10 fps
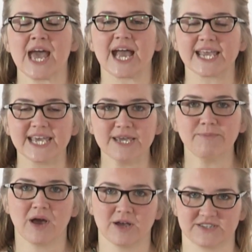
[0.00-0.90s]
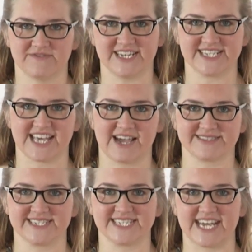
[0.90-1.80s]
A key part of these
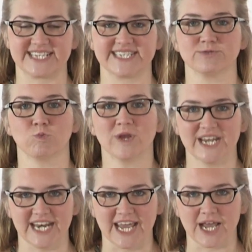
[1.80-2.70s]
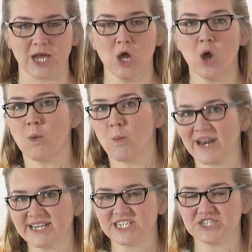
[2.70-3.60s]
1,000 days is weaning:
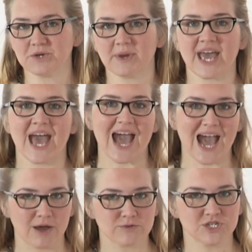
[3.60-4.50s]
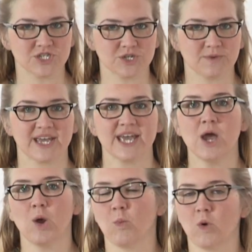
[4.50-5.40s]
when to do it, how to do it,
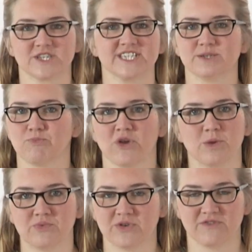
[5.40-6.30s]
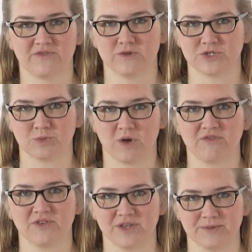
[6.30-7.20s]
what is appropriate food to
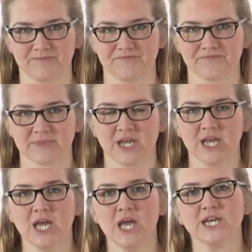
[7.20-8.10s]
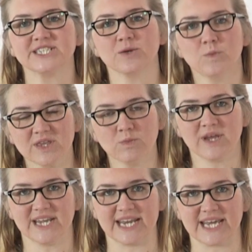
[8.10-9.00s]
offer them. So with
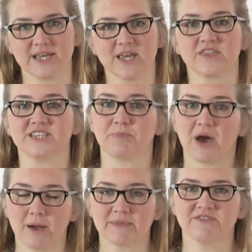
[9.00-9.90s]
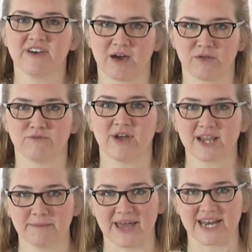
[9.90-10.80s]
weaning, the Department of Health
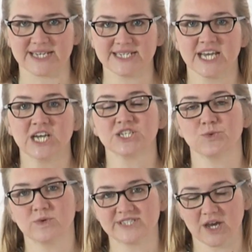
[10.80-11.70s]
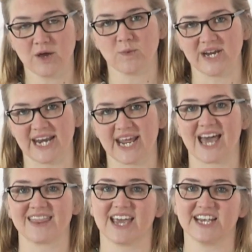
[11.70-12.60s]
recommend to start weaning
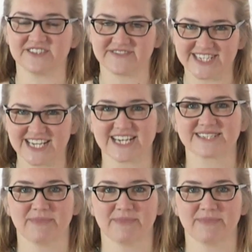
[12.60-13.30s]
at the age of 6